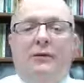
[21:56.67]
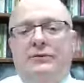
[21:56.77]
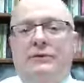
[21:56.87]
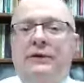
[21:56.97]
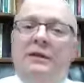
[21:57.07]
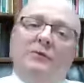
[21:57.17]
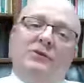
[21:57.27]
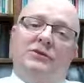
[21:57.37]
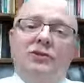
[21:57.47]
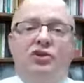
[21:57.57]
I don't see
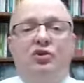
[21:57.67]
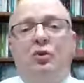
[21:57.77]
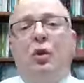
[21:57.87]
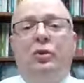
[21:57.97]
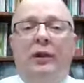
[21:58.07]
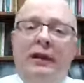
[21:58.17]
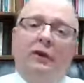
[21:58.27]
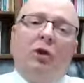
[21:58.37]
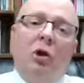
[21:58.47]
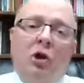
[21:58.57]
them as just
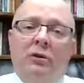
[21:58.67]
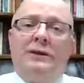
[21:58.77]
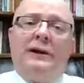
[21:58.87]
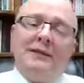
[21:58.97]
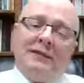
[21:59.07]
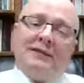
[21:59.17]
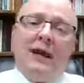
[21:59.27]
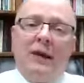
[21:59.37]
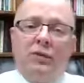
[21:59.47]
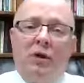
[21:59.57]
strolling along down the
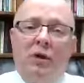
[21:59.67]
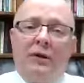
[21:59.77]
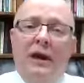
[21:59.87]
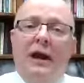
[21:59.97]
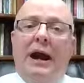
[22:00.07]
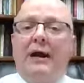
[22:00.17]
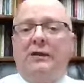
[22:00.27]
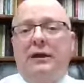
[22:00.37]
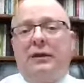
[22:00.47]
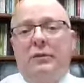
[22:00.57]
sidewalk.
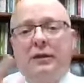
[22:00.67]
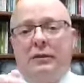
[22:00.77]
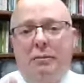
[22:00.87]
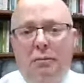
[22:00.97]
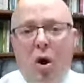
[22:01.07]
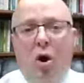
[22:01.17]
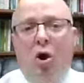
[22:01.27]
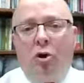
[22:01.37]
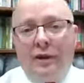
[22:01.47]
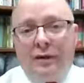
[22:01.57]
I think about the
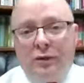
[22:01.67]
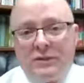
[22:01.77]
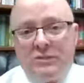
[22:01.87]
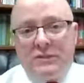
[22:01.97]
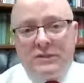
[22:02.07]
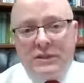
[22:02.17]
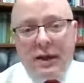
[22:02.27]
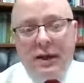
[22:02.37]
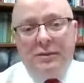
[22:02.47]
mall at Christmas